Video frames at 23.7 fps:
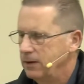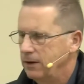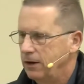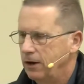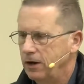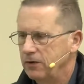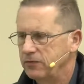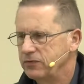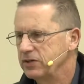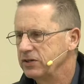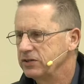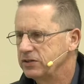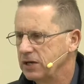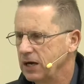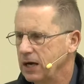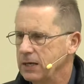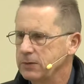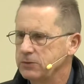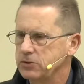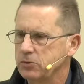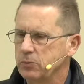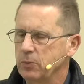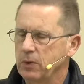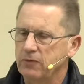
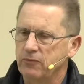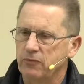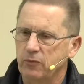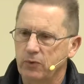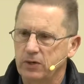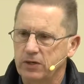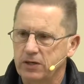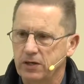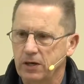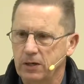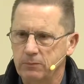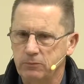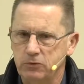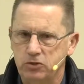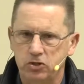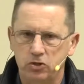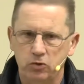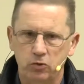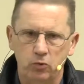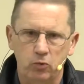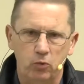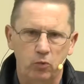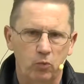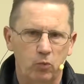Oftentimes, whenever we come
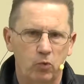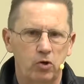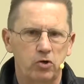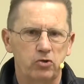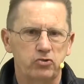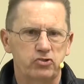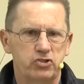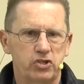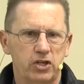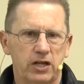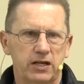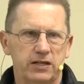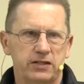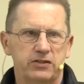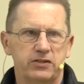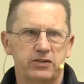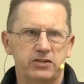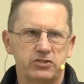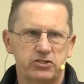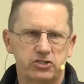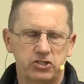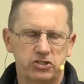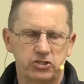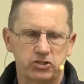to words like
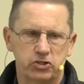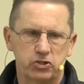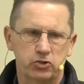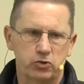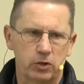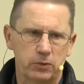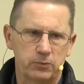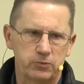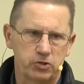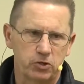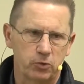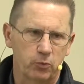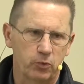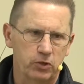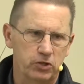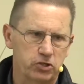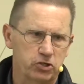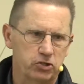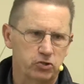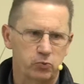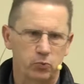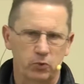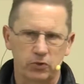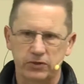this in Scripture, we
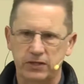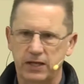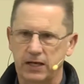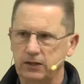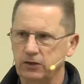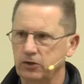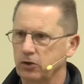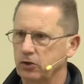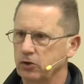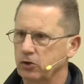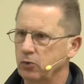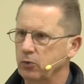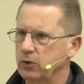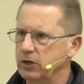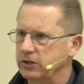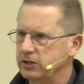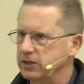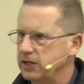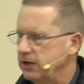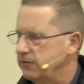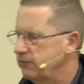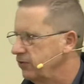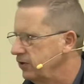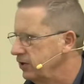just want that little quick
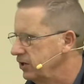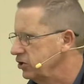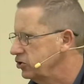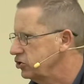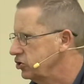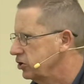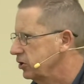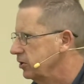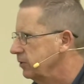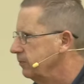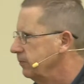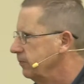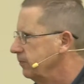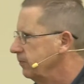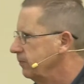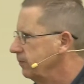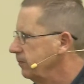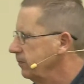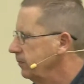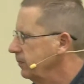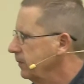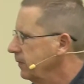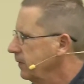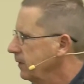definition.
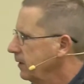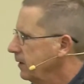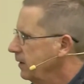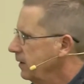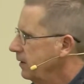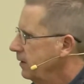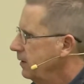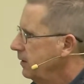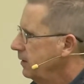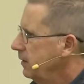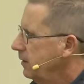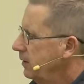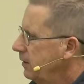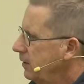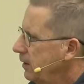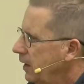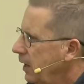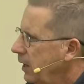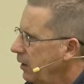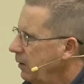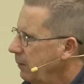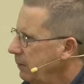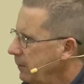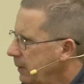
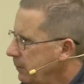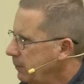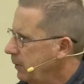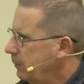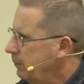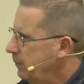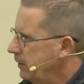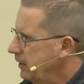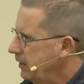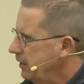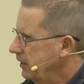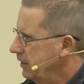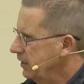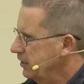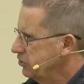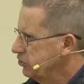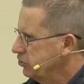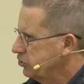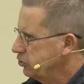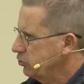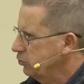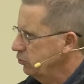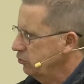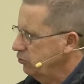I remember being in
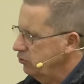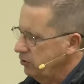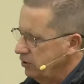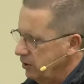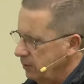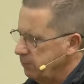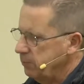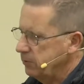school, and in